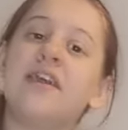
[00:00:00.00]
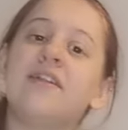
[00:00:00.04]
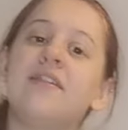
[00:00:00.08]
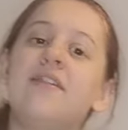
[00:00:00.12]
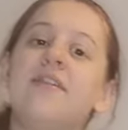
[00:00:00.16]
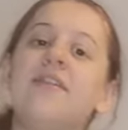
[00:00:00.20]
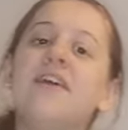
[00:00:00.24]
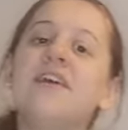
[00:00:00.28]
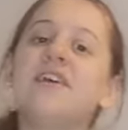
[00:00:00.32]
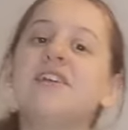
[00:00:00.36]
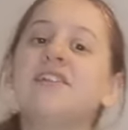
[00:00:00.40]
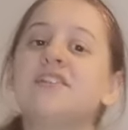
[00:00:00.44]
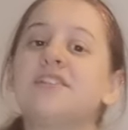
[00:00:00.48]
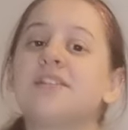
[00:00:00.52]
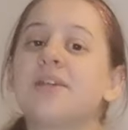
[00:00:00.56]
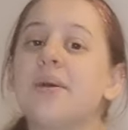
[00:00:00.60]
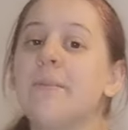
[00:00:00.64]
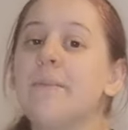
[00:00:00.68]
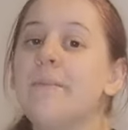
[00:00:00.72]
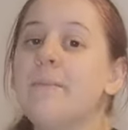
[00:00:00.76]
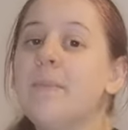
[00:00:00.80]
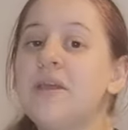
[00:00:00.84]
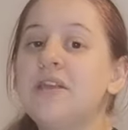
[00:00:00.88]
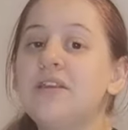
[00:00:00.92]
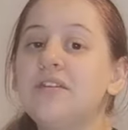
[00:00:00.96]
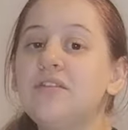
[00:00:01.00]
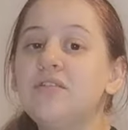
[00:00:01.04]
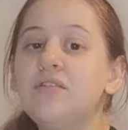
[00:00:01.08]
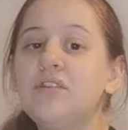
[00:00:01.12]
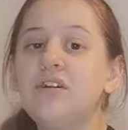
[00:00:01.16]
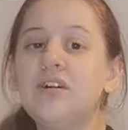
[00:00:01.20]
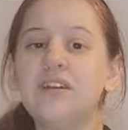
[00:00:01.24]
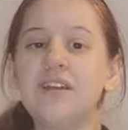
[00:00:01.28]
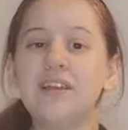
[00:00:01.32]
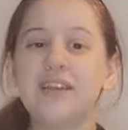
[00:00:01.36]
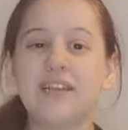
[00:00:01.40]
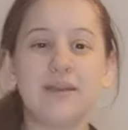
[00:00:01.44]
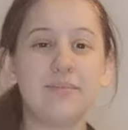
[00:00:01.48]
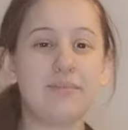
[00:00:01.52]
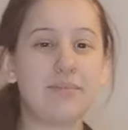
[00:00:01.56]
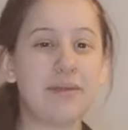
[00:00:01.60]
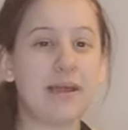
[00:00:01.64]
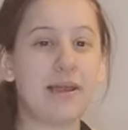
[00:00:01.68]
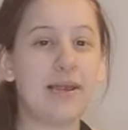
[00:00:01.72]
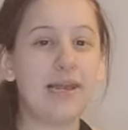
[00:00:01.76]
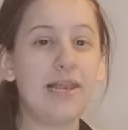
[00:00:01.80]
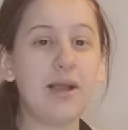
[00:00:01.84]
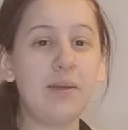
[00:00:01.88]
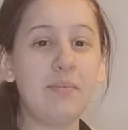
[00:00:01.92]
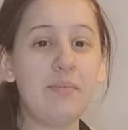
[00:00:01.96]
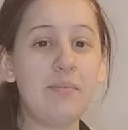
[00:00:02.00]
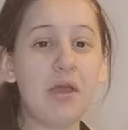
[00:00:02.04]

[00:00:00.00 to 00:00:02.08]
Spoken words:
this middle line can be a little